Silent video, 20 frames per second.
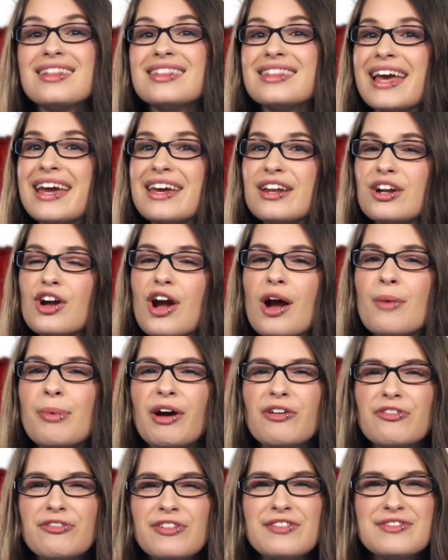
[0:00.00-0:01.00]
Later,
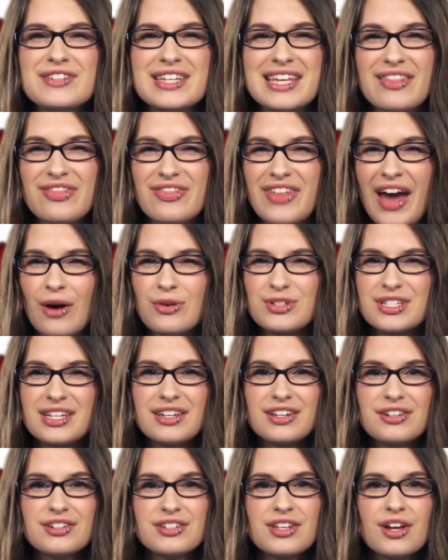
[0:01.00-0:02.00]
about
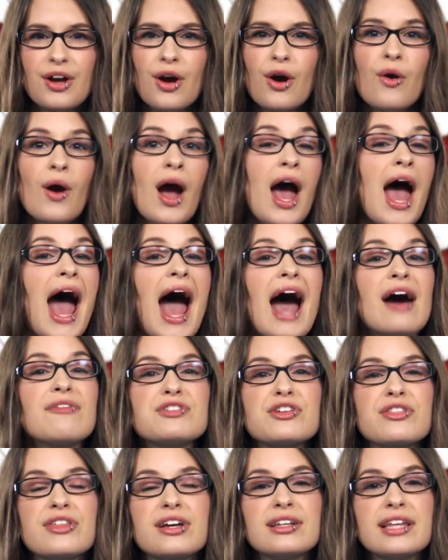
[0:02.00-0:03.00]
15,000 years ago,
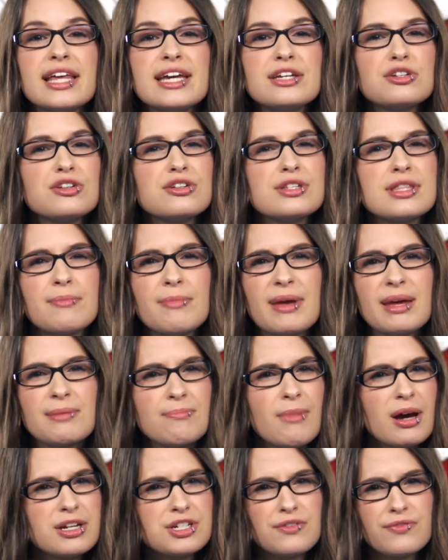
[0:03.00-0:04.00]
after the glaciers that made
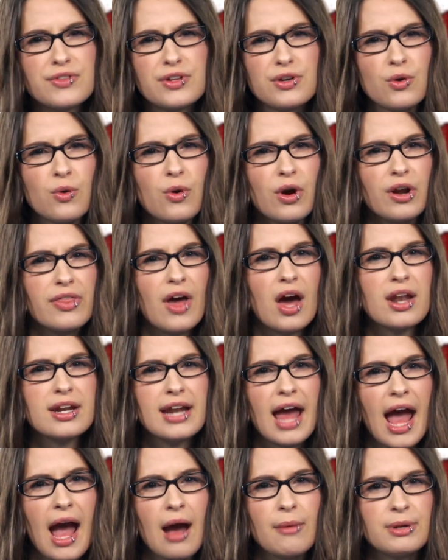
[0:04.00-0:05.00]
much of the north
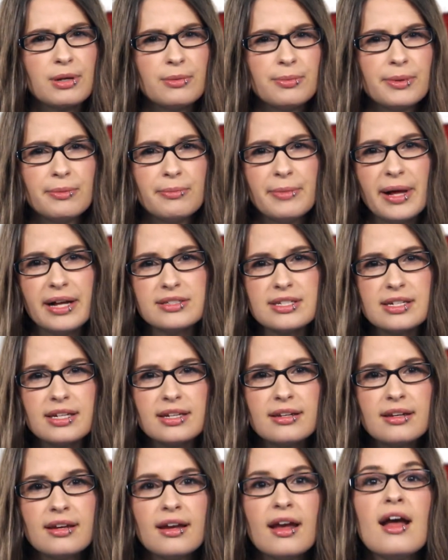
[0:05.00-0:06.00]
uninhabitable
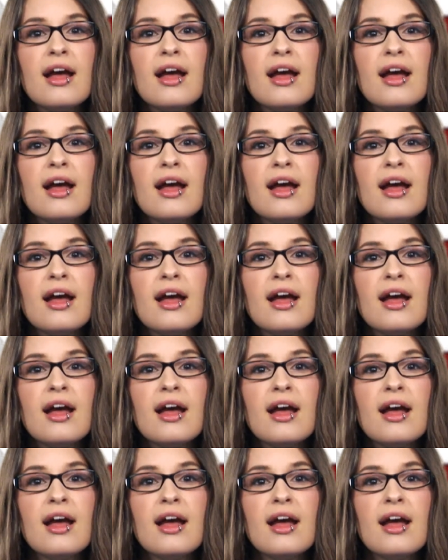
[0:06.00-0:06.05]
melted,